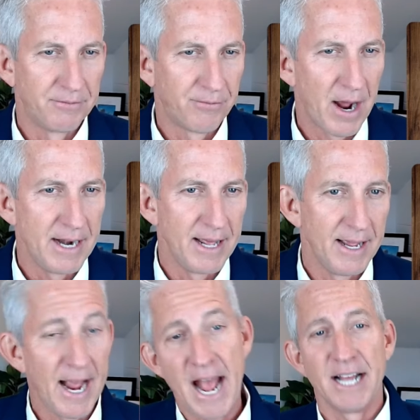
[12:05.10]

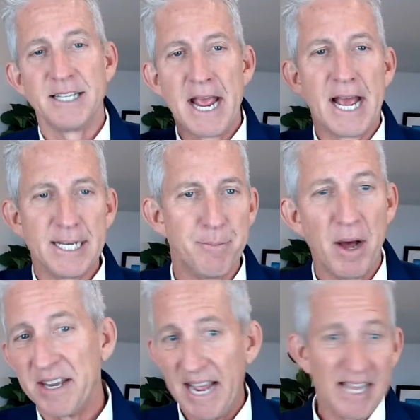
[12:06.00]
Friday and
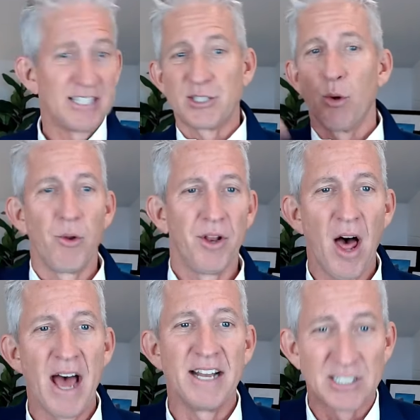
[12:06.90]
Monday. They sold a
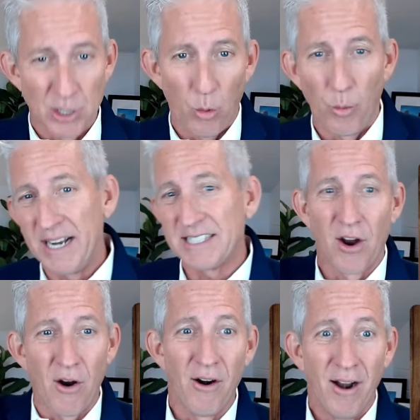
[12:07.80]
lot, so rates
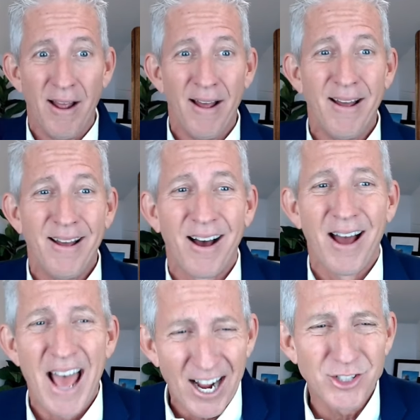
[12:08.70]
are
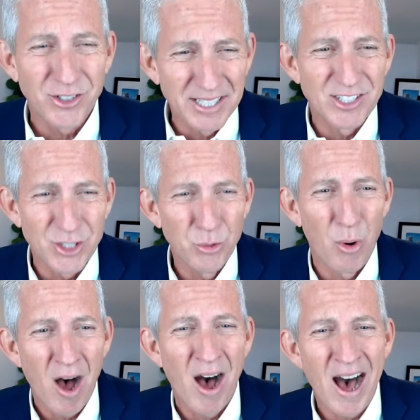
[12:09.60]
actually too
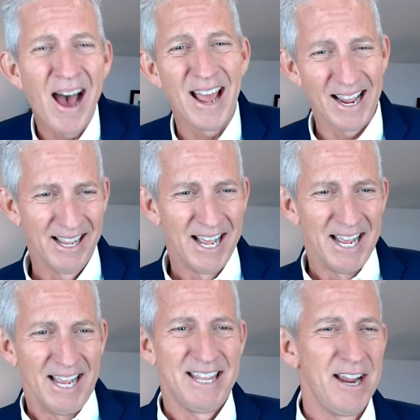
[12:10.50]
high.
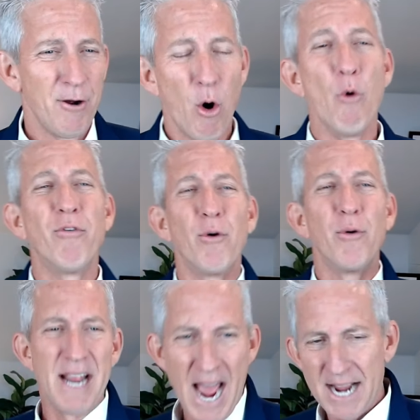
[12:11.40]
They
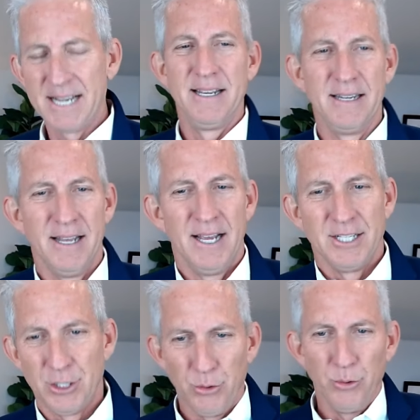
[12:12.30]
overreacted
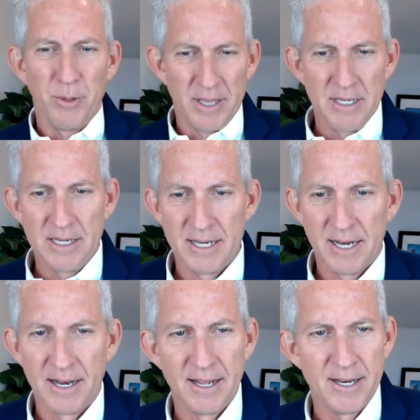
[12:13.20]
to the
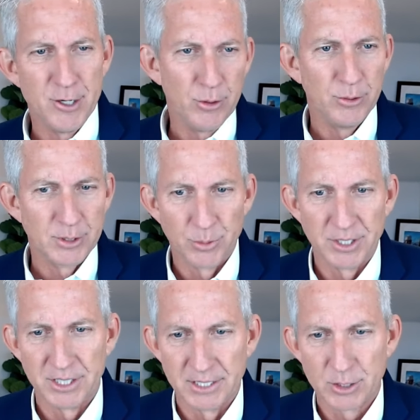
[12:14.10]
news,
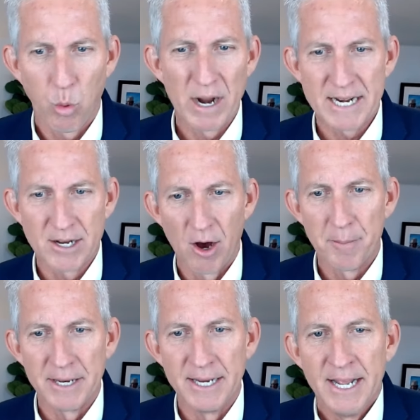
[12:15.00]
which is quite
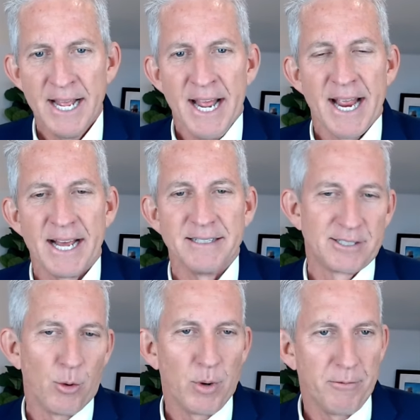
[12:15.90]
common. And
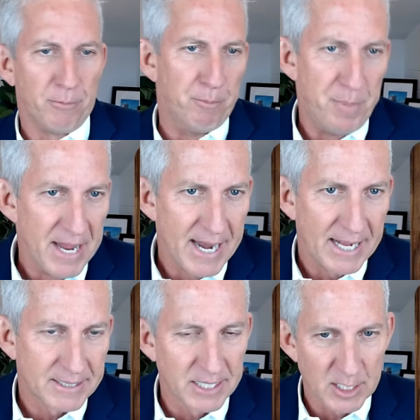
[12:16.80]
so we've been
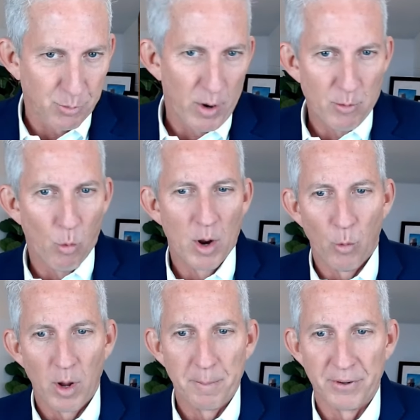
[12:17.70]
at
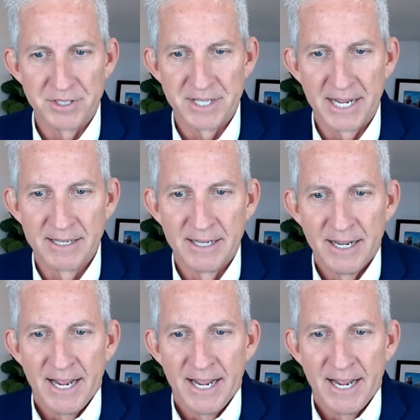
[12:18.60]
6.11%.